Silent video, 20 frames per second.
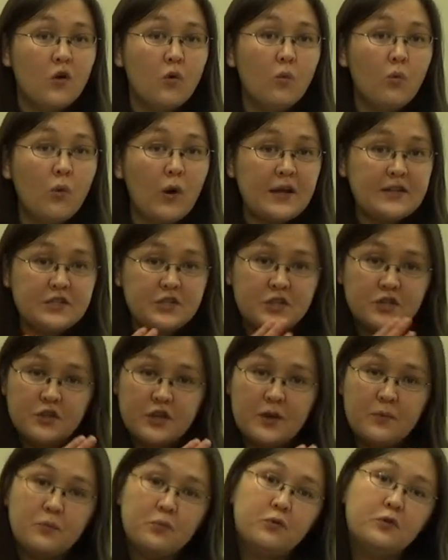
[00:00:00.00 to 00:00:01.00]
What
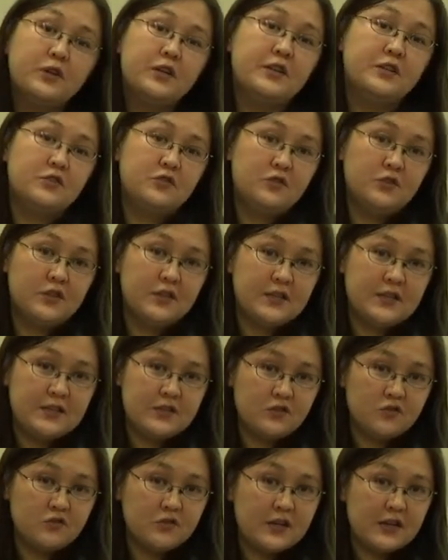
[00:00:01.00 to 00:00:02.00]
you can put into the
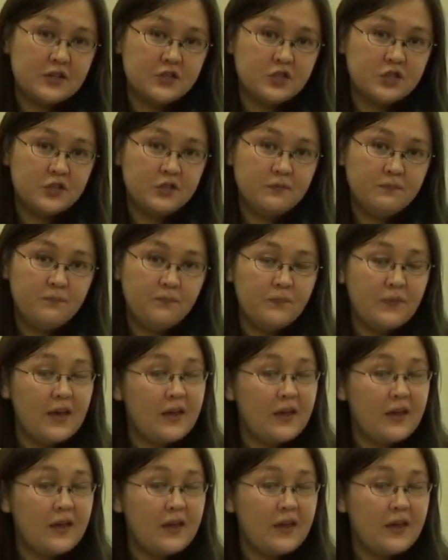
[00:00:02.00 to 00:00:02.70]
introduction